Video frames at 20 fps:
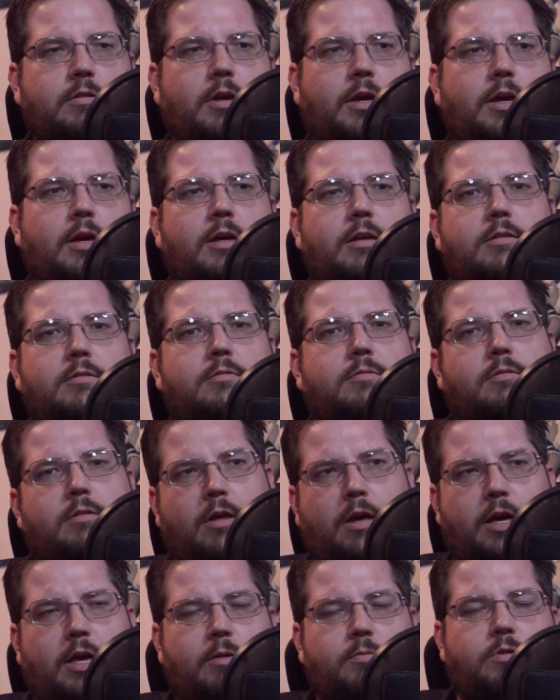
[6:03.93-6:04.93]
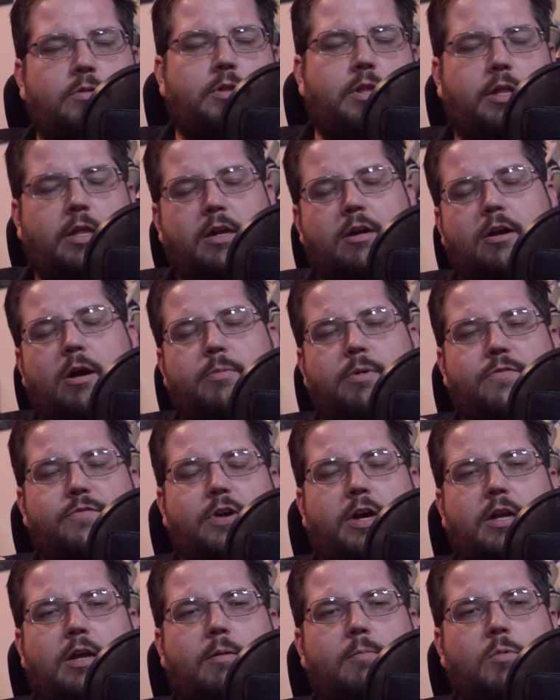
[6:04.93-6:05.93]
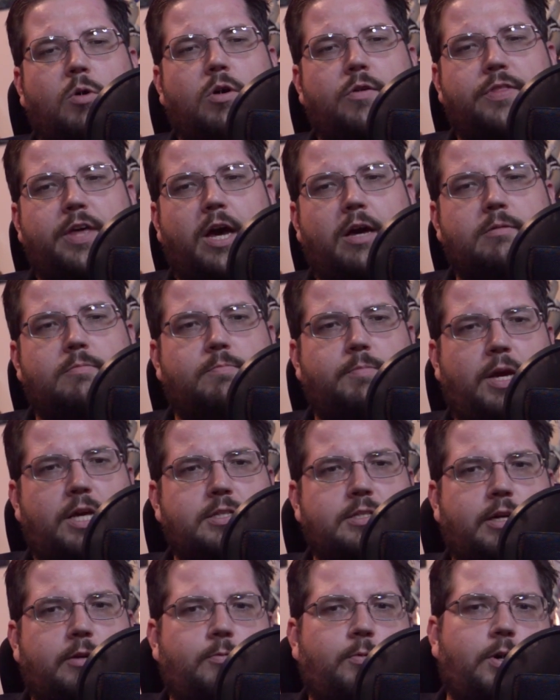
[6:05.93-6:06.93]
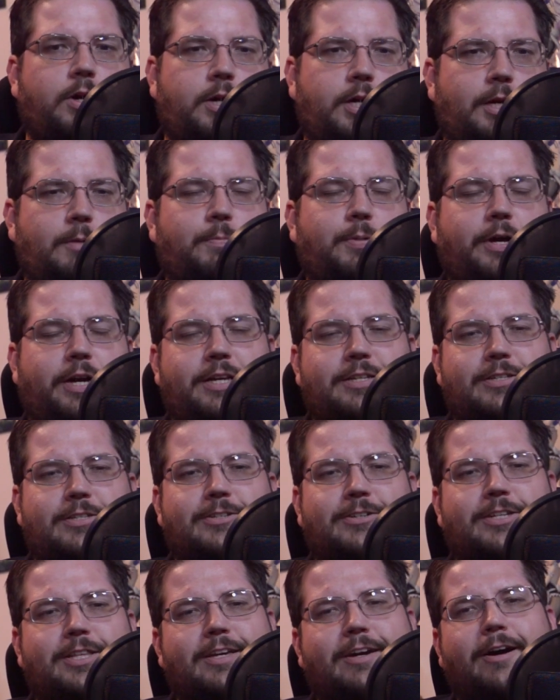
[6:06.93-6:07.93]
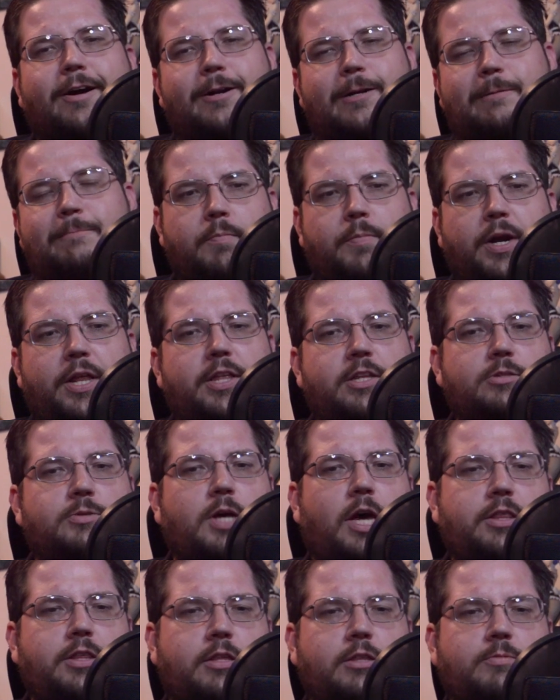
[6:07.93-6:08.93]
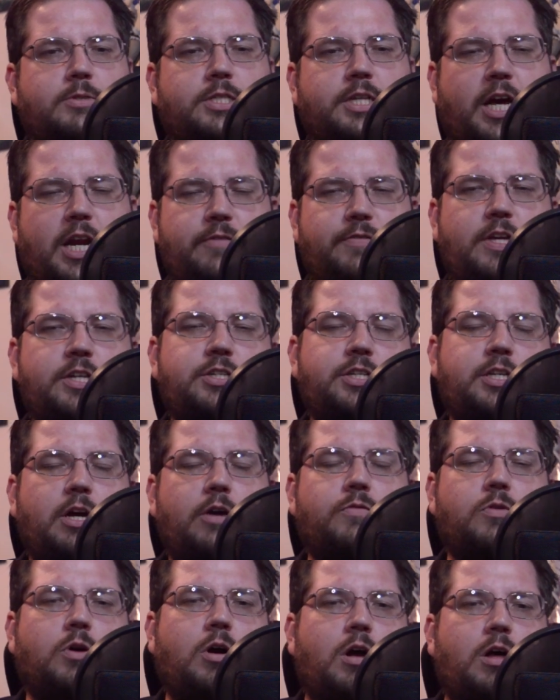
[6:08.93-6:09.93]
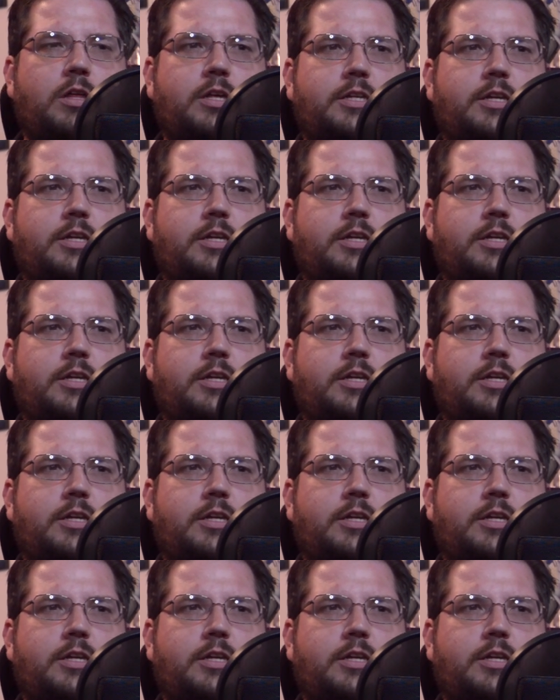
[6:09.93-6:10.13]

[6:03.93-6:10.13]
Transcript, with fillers: And again, we'll, later on, we find out more of that based on where he places her in the garden. But I thought, was, I thought that was kind of interesting overall.